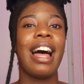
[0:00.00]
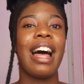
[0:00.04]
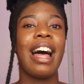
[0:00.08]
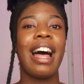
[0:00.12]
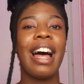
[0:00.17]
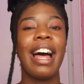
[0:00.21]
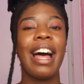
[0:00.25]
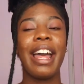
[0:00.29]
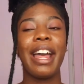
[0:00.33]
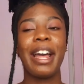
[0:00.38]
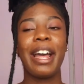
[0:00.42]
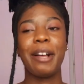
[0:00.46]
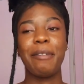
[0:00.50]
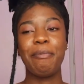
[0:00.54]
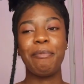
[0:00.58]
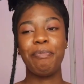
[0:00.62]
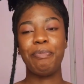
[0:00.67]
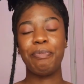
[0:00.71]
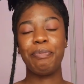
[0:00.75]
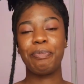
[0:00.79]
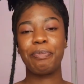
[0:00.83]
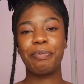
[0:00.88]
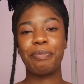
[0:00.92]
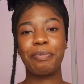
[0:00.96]
Hiya.
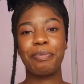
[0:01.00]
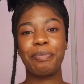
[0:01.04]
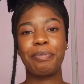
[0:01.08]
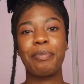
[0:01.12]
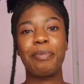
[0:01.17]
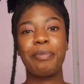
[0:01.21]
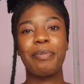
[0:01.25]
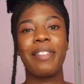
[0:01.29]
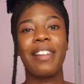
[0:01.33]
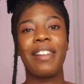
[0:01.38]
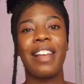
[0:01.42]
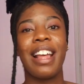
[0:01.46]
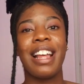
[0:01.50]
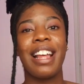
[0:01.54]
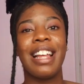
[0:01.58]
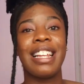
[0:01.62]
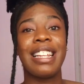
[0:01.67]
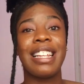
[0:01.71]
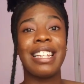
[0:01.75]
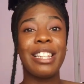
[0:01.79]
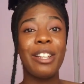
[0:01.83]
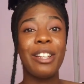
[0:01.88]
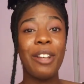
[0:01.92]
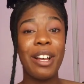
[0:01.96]

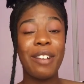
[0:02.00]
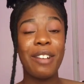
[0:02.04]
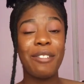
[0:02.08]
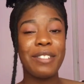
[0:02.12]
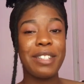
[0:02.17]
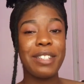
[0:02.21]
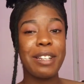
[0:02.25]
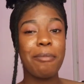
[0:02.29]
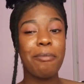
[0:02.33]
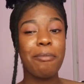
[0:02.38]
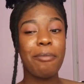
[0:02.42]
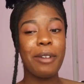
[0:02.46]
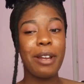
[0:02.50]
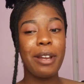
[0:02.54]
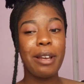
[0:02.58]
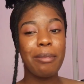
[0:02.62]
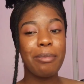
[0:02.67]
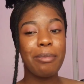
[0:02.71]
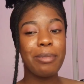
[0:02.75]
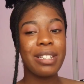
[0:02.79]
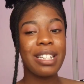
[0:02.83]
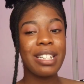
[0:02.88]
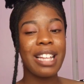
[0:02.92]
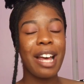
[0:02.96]
So after
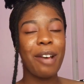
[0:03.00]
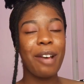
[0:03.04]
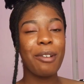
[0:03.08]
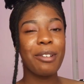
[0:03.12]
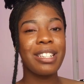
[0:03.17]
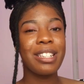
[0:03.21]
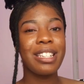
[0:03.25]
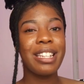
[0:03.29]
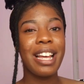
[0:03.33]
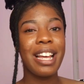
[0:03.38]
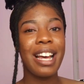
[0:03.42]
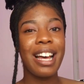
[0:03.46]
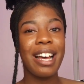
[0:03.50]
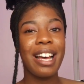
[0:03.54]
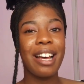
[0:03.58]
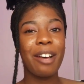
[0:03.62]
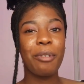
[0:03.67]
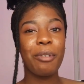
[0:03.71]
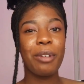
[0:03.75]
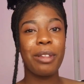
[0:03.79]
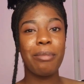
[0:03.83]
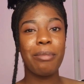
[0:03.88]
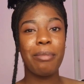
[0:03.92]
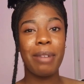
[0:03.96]
preps, I was there
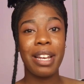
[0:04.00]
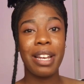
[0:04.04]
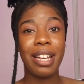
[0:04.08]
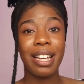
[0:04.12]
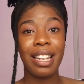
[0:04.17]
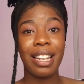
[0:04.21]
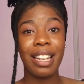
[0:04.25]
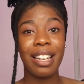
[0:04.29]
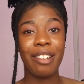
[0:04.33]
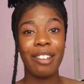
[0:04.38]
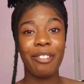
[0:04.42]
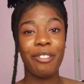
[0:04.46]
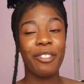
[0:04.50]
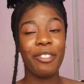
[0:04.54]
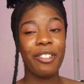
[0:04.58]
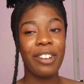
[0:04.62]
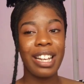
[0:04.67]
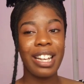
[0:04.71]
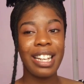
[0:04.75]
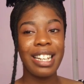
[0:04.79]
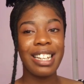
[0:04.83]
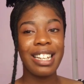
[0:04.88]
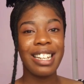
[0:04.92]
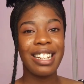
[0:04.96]
with my
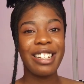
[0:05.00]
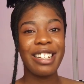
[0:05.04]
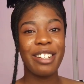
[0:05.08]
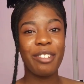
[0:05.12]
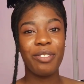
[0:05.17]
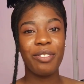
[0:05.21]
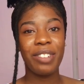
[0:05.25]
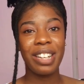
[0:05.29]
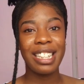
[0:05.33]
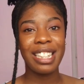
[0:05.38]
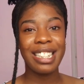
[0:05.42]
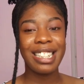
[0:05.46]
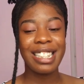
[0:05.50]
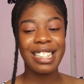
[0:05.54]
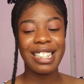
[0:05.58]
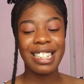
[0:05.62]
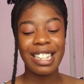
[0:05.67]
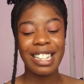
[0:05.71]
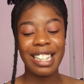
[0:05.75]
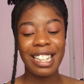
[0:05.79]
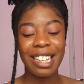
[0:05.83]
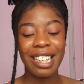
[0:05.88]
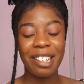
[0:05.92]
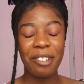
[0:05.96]
friend
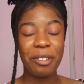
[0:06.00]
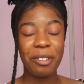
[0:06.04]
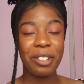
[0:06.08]
revising.